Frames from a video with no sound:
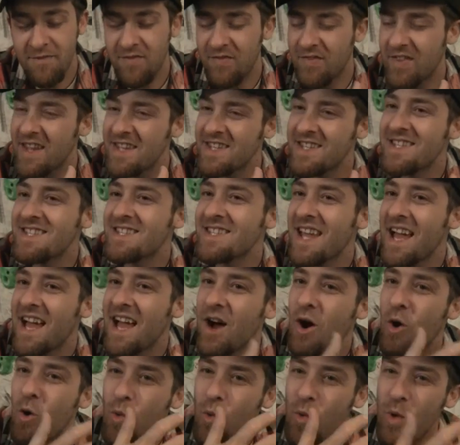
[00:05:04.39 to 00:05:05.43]
there's
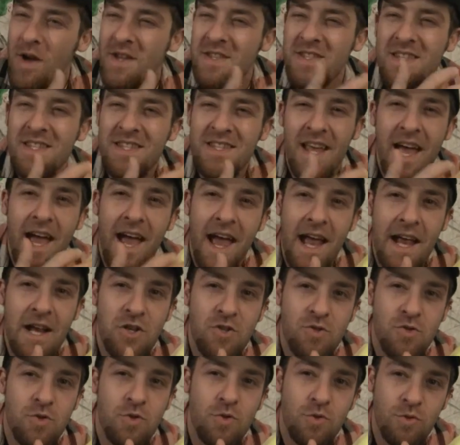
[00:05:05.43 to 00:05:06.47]
always this
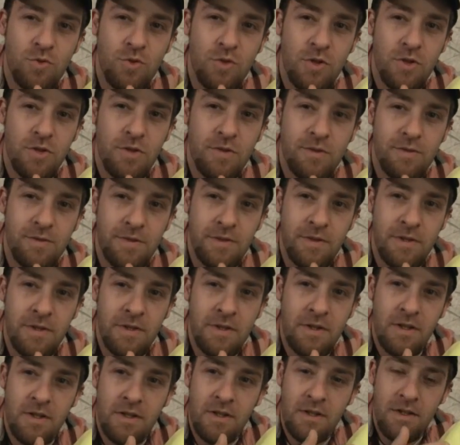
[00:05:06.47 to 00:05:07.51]
extra groove
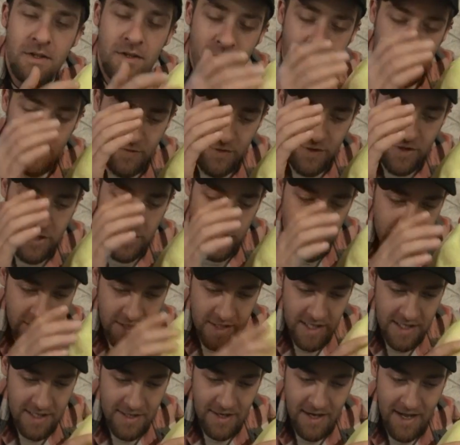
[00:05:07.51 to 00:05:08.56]
that you can
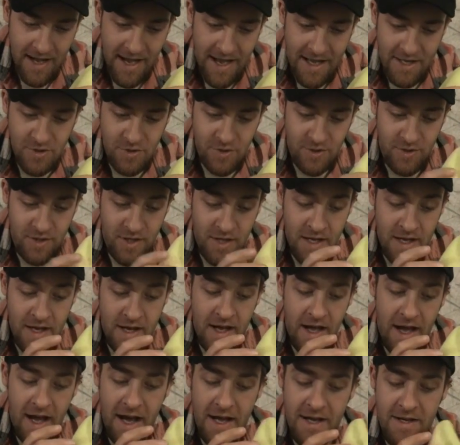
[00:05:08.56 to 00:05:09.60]
get your hand on,
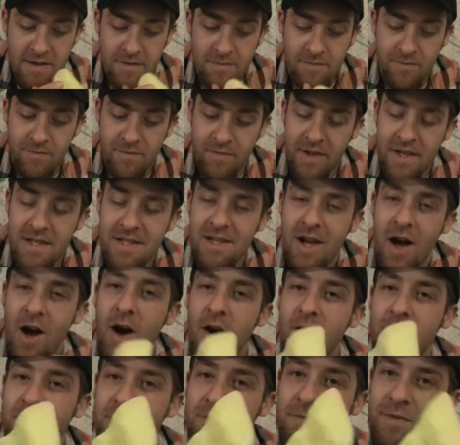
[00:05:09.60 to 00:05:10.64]
and these
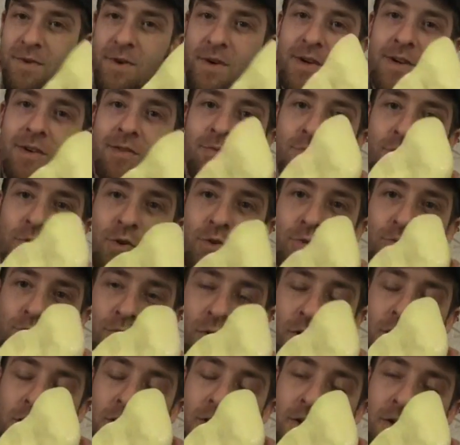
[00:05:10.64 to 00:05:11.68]
are very real
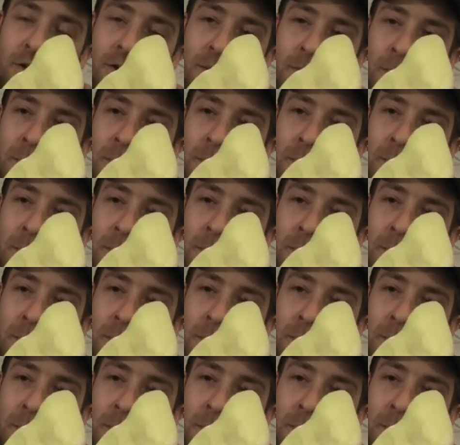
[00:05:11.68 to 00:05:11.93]
rock,